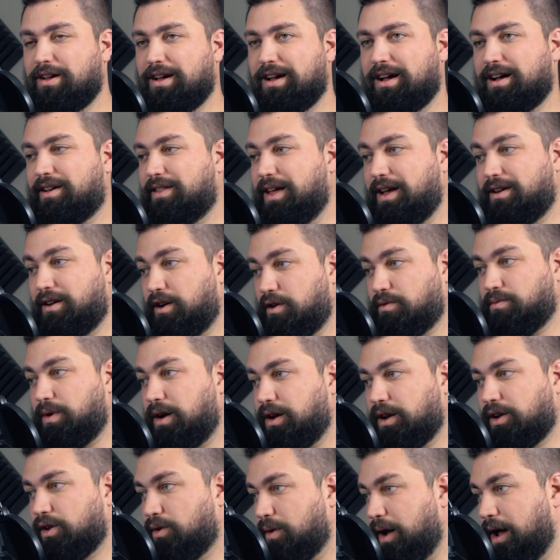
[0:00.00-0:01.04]
That are
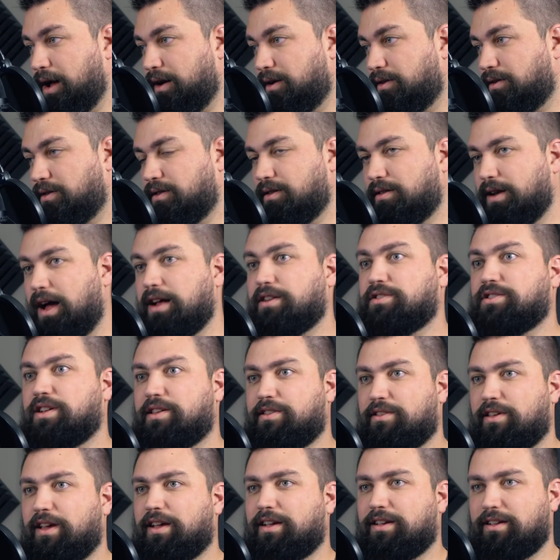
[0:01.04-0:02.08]
running around. Not
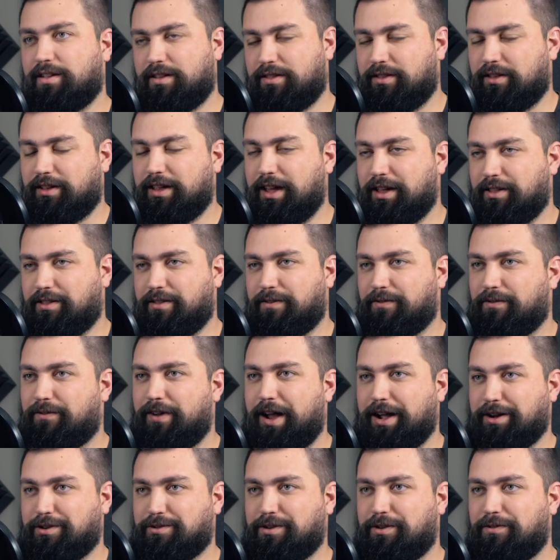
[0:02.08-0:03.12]
just like it in the case of
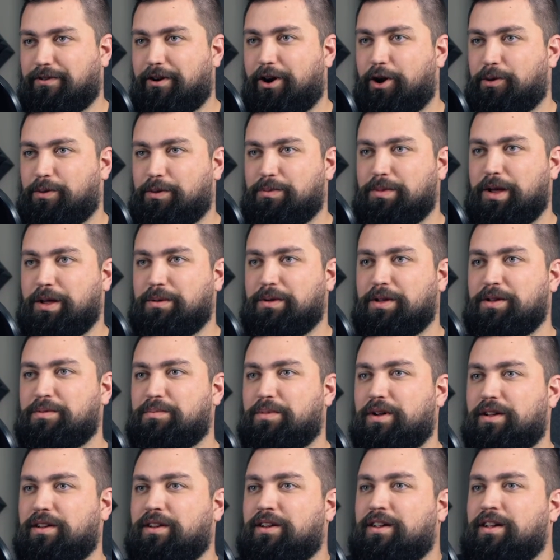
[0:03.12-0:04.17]
factory farming, maybe,
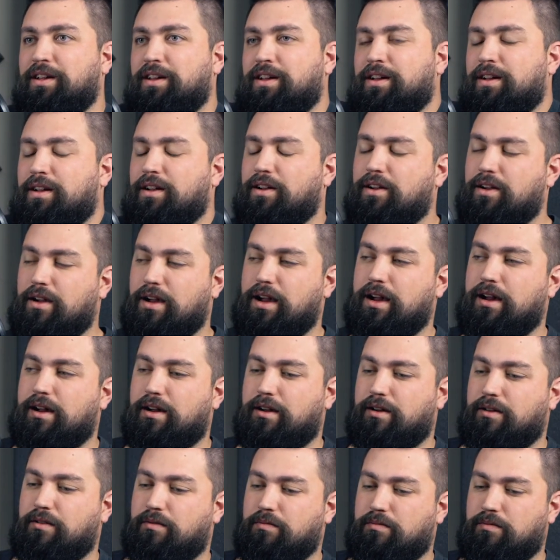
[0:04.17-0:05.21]
but
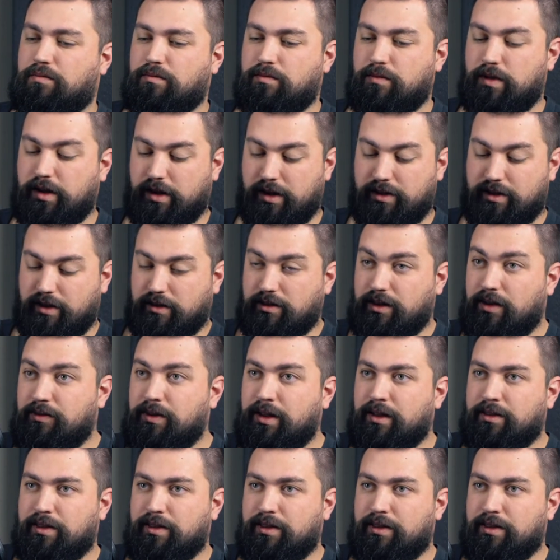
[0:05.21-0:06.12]
like it's a living